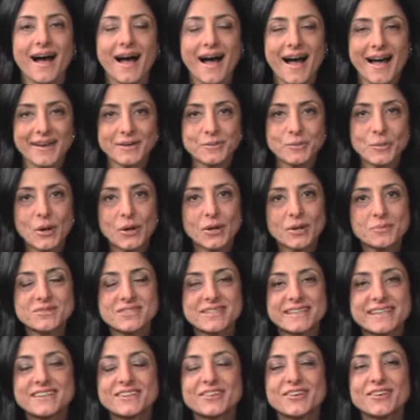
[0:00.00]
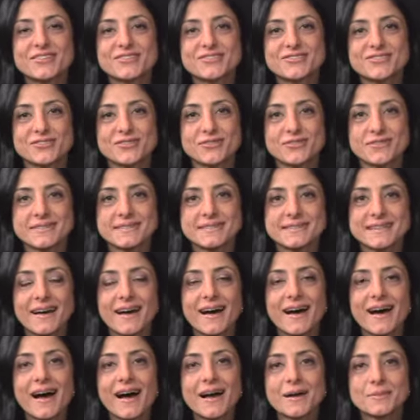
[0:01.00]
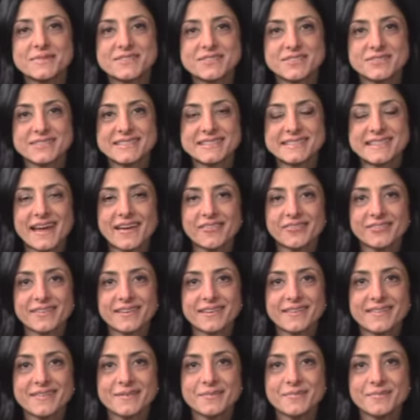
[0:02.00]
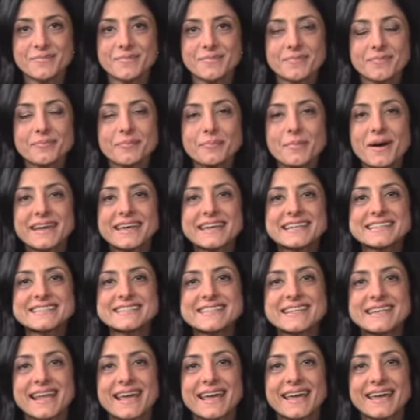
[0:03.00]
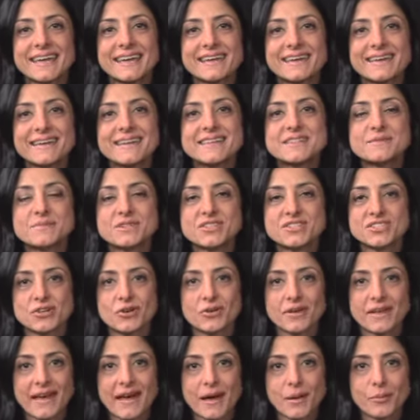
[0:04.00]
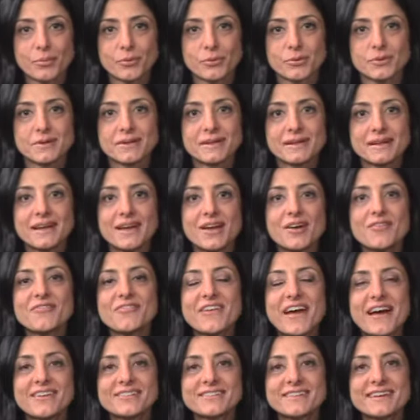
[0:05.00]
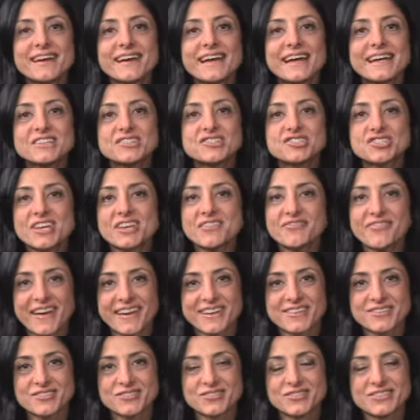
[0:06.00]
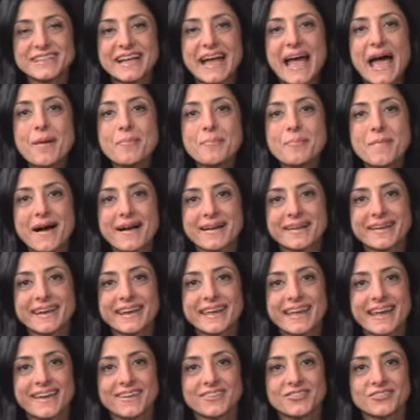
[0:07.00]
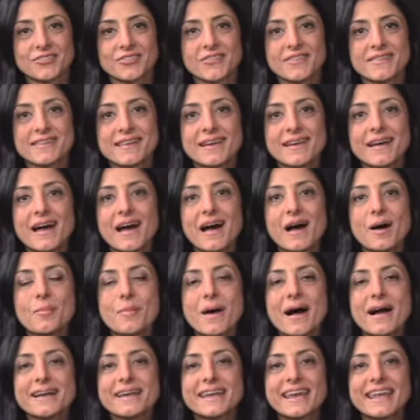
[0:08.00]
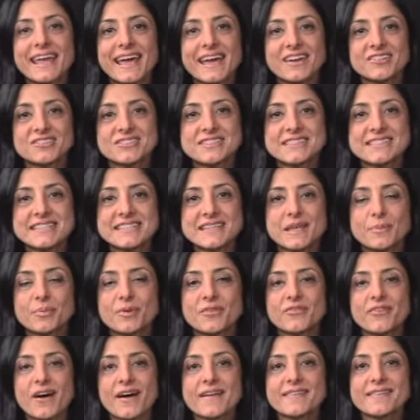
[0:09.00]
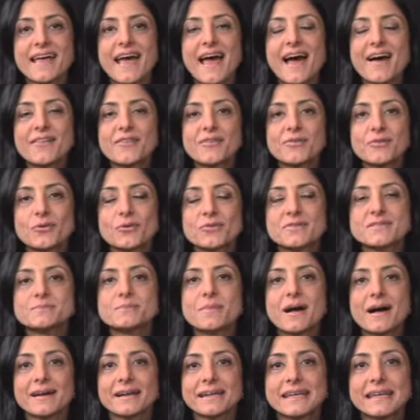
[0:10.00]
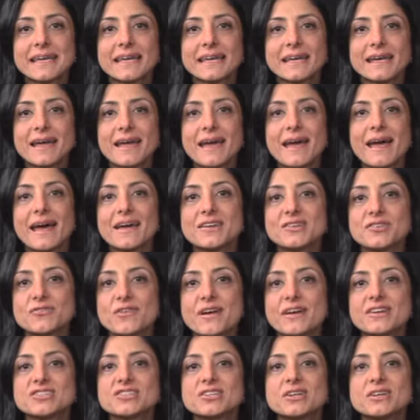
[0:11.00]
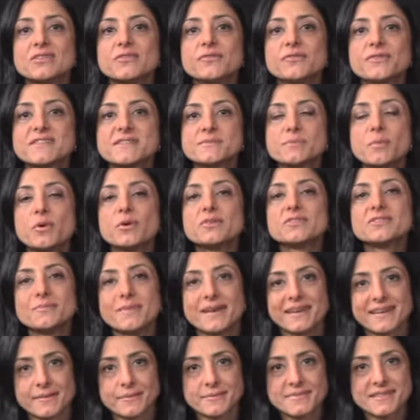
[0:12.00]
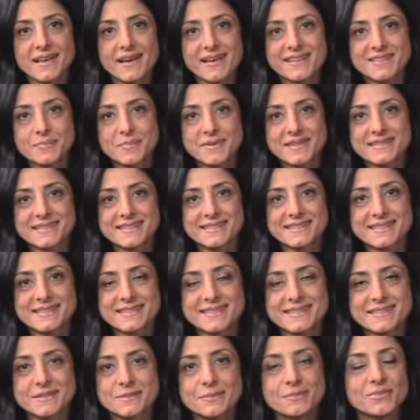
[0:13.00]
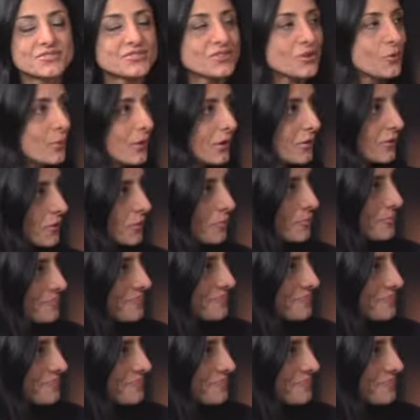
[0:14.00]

Hi and welcome to In Her Shoes. I'm Susie Daphnis. My guest today is Michelle Gamble, founder and chief angel at Marketing Angels, a marketing agency that provides outsourced marketing and direction for small to medium-sized businesses. Michelle, welcome.